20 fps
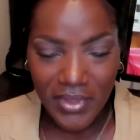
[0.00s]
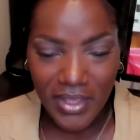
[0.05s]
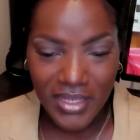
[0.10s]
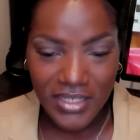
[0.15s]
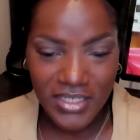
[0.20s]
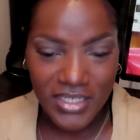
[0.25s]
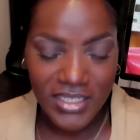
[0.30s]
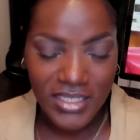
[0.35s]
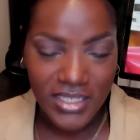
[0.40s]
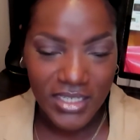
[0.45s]

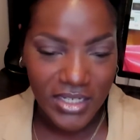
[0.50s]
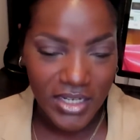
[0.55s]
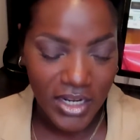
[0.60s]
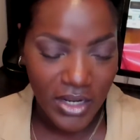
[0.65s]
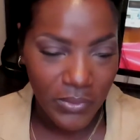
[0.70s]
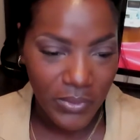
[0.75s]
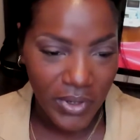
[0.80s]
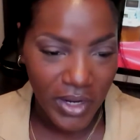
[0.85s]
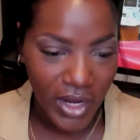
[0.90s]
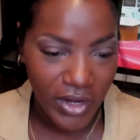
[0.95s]
She's in
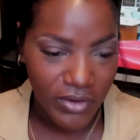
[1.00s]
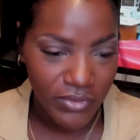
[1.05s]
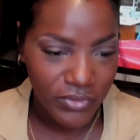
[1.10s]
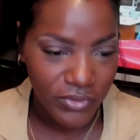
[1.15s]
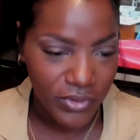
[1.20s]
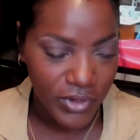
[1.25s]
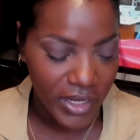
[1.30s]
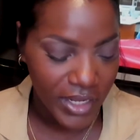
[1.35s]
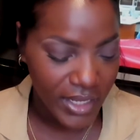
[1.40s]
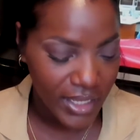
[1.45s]
there with her
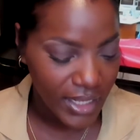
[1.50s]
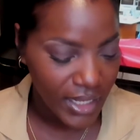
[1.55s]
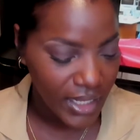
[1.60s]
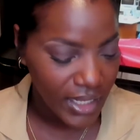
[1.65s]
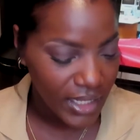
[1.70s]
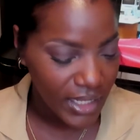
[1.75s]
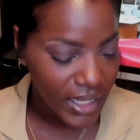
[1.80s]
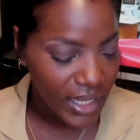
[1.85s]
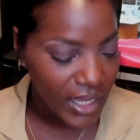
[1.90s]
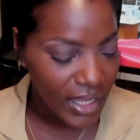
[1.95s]
friend
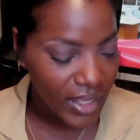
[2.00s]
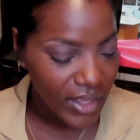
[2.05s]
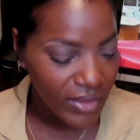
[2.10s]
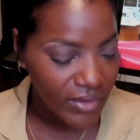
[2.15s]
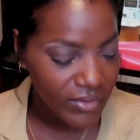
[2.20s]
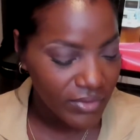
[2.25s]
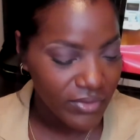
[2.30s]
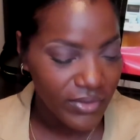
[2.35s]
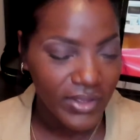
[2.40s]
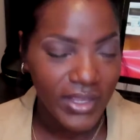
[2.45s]

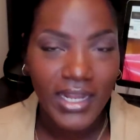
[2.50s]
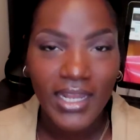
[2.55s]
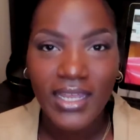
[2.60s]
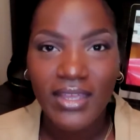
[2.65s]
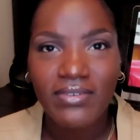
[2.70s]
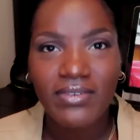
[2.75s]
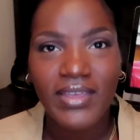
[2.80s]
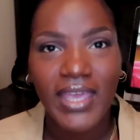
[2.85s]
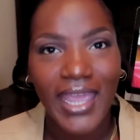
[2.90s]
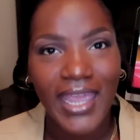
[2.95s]
Cliff,
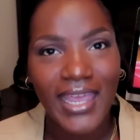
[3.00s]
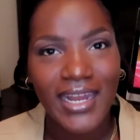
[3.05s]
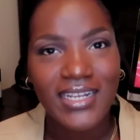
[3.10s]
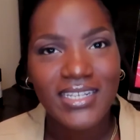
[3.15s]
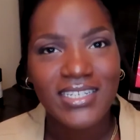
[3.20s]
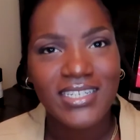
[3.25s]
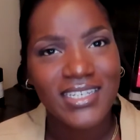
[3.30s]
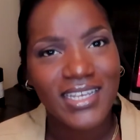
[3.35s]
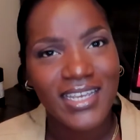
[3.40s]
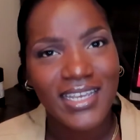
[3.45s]

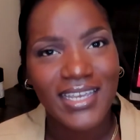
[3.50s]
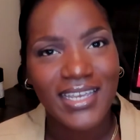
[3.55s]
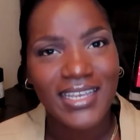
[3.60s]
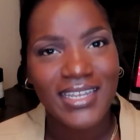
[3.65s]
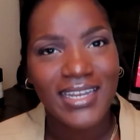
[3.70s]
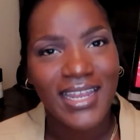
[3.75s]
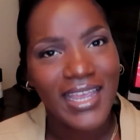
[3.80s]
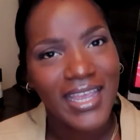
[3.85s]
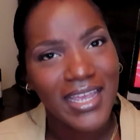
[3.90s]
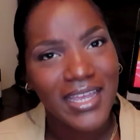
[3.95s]
Candiace, Chucky.
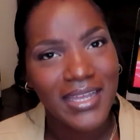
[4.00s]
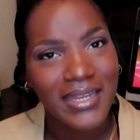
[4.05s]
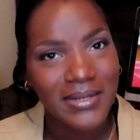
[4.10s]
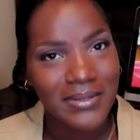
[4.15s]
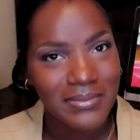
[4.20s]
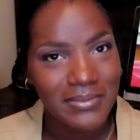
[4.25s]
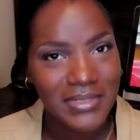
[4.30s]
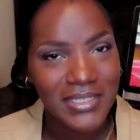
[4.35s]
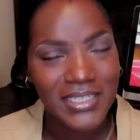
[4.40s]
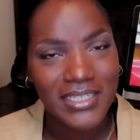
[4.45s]
Damn,
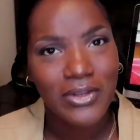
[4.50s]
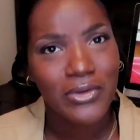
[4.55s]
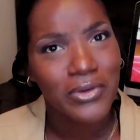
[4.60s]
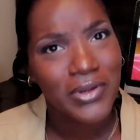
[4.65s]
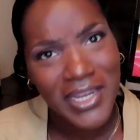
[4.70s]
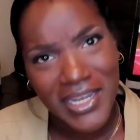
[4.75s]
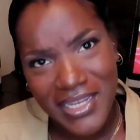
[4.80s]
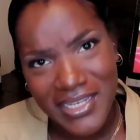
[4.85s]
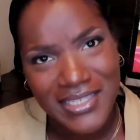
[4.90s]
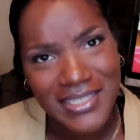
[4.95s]

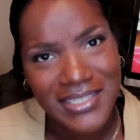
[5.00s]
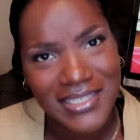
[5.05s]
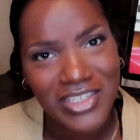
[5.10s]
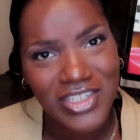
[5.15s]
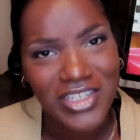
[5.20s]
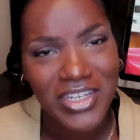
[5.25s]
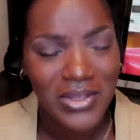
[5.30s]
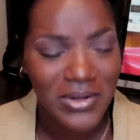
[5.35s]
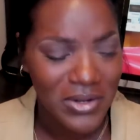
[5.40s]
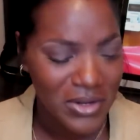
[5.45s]
Chris.
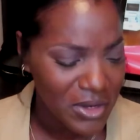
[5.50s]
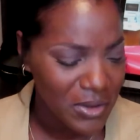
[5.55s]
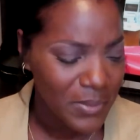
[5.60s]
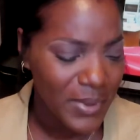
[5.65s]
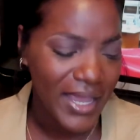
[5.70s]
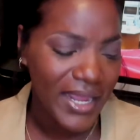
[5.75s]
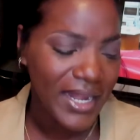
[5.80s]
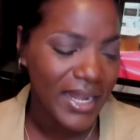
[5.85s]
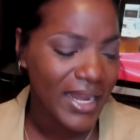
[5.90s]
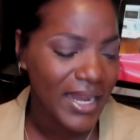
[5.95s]
She don't know
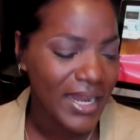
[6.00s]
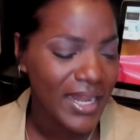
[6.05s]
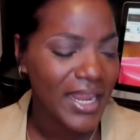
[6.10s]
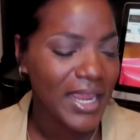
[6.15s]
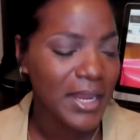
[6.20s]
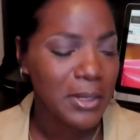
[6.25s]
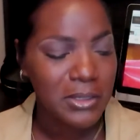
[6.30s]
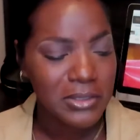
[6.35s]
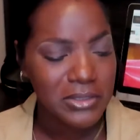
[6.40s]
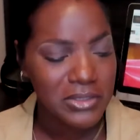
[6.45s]
nobody that
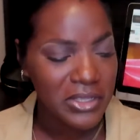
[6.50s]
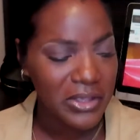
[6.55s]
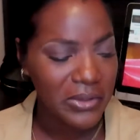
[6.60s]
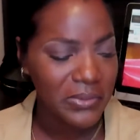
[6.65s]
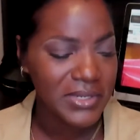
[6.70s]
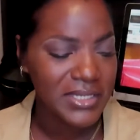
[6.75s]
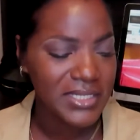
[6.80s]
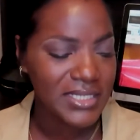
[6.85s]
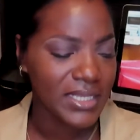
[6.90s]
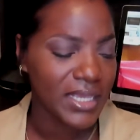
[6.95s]
name no
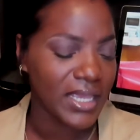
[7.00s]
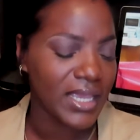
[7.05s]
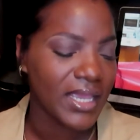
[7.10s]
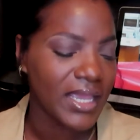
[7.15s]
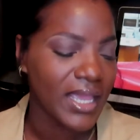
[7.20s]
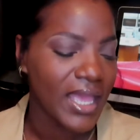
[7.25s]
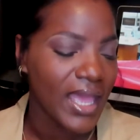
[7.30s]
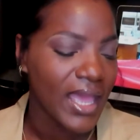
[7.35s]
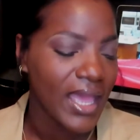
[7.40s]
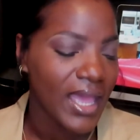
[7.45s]
start with a C.
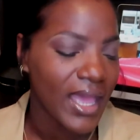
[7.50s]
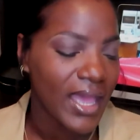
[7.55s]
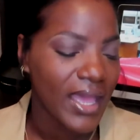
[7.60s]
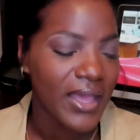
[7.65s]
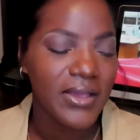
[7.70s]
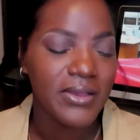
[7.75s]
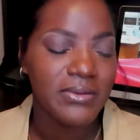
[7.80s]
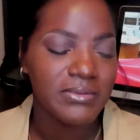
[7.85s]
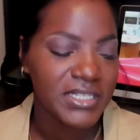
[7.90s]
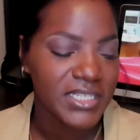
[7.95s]

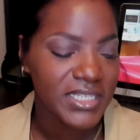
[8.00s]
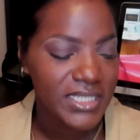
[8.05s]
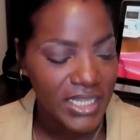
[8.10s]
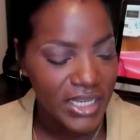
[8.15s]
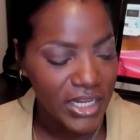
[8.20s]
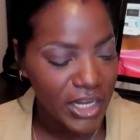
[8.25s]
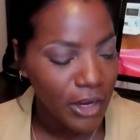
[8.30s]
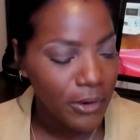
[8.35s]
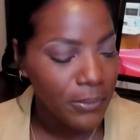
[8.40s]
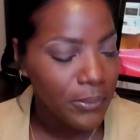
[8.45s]
She's
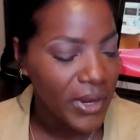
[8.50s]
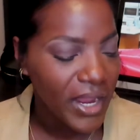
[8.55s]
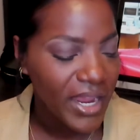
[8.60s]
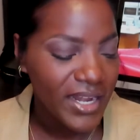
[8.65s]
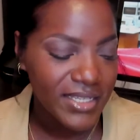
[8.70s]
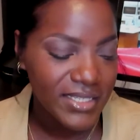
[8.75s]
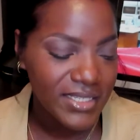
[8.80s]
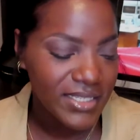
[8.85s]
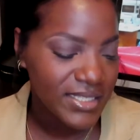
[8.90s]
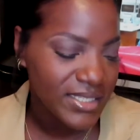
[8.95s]
in there
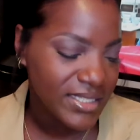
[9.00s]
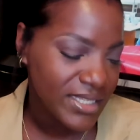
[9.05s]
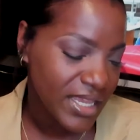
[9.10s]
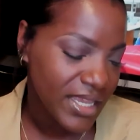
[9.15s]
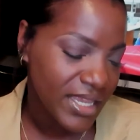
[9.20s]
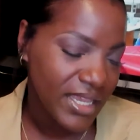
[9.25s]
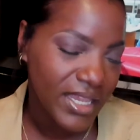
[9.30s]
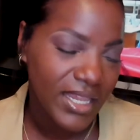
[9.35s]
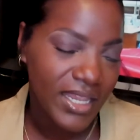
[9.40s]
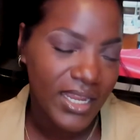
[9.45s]
practicing
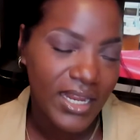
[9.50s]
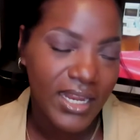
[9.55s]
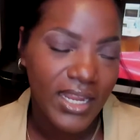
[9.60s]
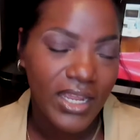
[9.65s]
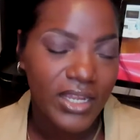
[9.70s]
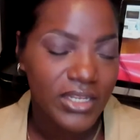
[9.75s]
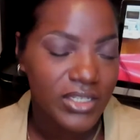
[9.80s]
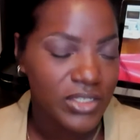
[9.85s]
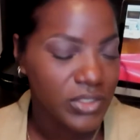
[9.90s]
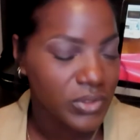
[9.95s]
singing in
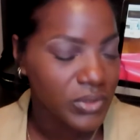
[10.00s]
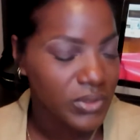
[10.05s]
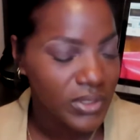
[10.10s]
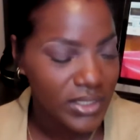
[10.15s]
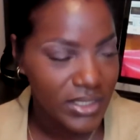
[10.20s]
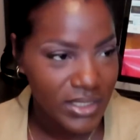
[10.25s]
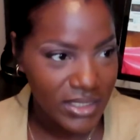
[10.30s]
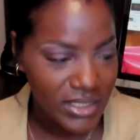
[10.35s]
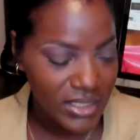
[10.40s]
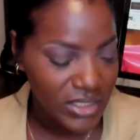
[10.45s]
her
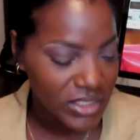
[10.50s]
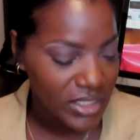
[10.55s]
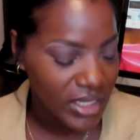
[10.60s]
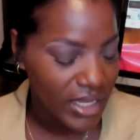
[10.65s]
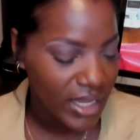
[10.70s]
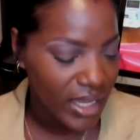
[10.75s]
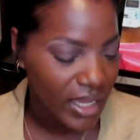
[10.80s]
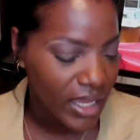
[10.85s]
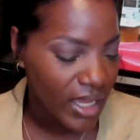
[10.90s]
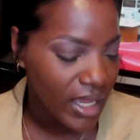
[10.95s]
Jordans,
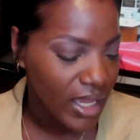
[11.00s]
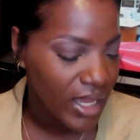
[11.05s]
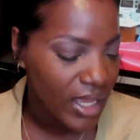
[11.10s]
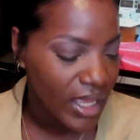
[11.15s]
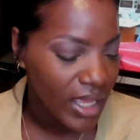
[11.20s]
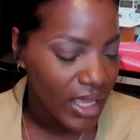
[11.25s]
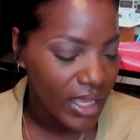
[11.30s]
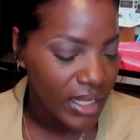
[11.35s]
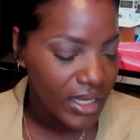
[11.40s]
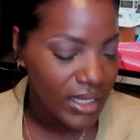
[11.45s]
child,
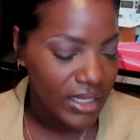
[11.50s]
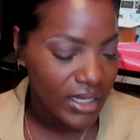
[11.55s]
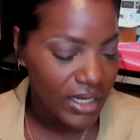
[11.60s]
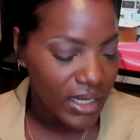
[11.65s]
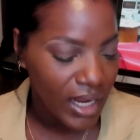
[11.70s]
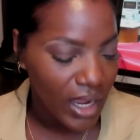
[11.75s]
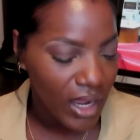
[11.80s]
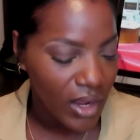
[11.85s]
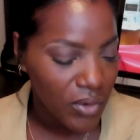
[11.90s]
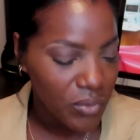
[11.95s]
looking
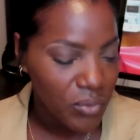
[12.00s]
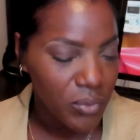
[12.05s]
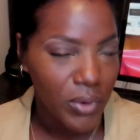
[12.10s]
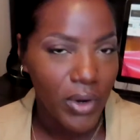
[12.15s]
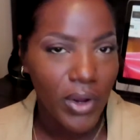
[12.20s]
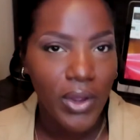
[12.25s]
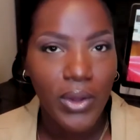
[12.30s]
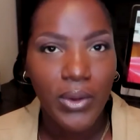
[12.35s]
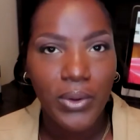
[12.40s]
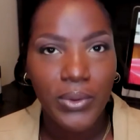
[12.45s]
all
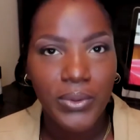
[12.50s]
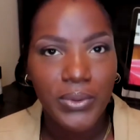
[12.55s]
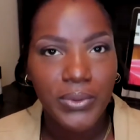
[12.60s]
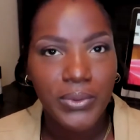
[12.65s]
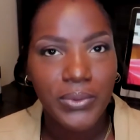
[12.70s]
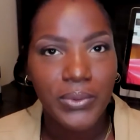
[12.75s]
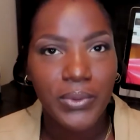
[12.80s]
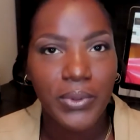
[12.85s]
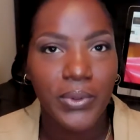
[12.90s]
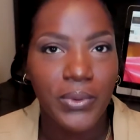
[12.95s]
wrong
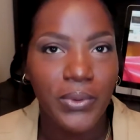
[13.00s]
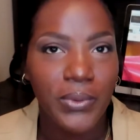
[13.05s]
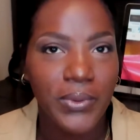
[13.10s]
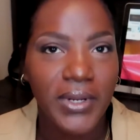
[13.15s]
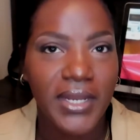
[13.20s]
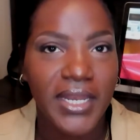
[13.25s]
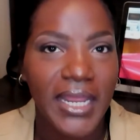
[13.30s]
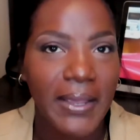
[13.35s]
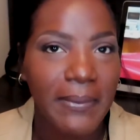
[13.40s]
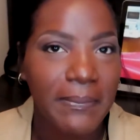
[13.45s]

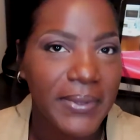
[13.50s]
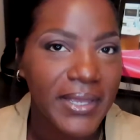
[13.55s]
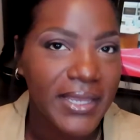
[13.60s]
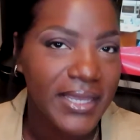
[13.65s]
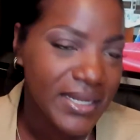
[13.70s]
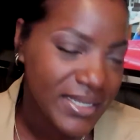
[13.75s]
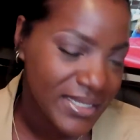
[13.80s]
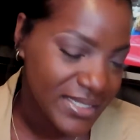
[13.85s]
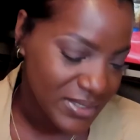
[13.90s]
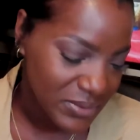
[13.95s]
with that
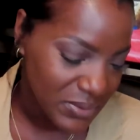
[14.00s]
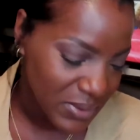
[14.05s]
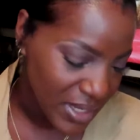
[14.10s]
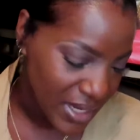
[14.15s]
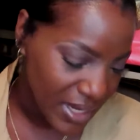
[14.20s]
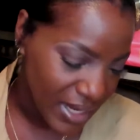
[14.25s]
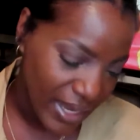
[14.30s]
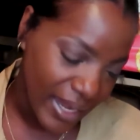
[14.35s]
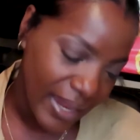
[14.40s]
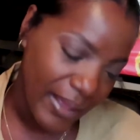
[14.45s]
beaded
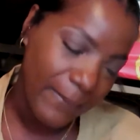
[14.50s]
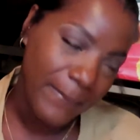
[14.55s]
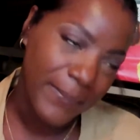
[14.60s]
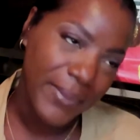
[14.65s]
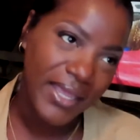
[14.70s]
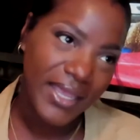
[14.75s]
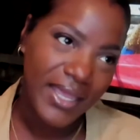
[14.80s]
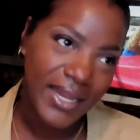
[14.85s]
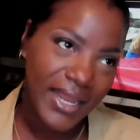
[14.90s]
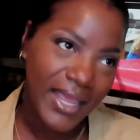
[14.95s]
sweater and that
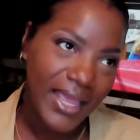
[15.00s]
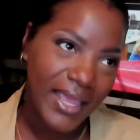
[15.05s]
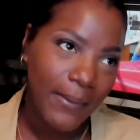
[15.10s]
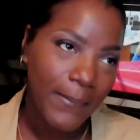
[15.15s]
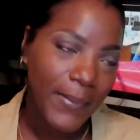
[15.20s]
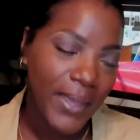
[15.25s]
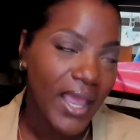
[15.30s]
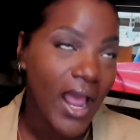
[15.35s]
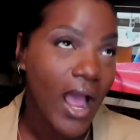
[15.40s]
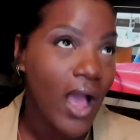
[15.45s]
beaded
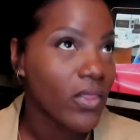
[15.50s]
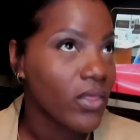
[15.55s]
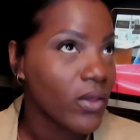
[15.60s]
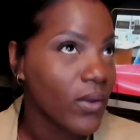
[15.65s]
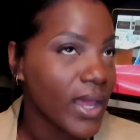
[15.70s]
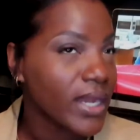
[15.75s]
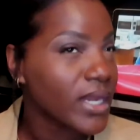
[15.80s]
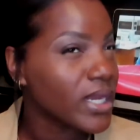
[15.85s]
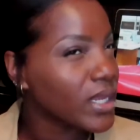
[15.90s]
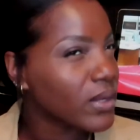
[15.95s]
headband. Although
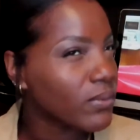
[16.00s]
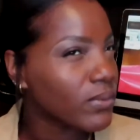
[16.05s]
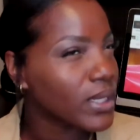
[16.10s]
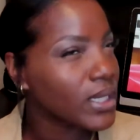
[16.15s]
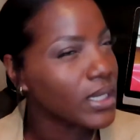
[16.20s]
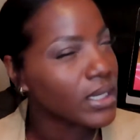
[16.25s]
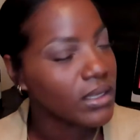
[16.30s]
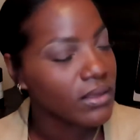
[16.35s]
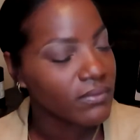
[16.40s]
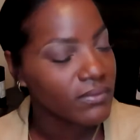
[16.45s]
I did
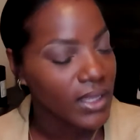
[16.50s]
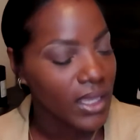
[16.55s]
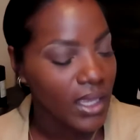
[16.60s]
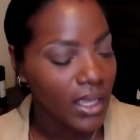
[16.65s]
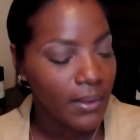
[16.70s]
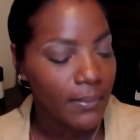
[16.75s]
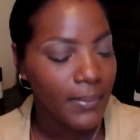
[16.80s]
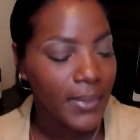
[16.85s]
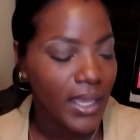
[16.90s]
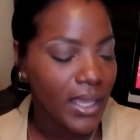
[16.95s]
really love the
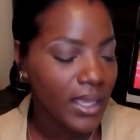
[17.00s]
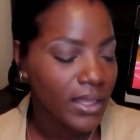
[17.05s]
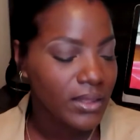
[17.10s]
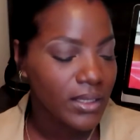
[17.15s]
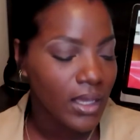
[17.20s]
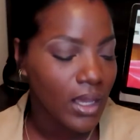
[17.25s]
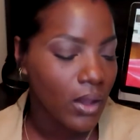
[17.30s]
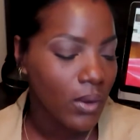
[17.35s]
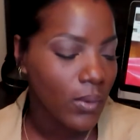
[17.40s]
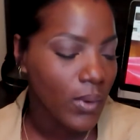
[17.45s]
headband
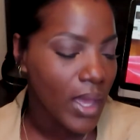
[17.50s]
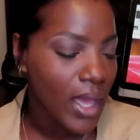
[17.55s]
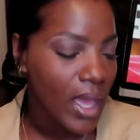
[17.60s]
though.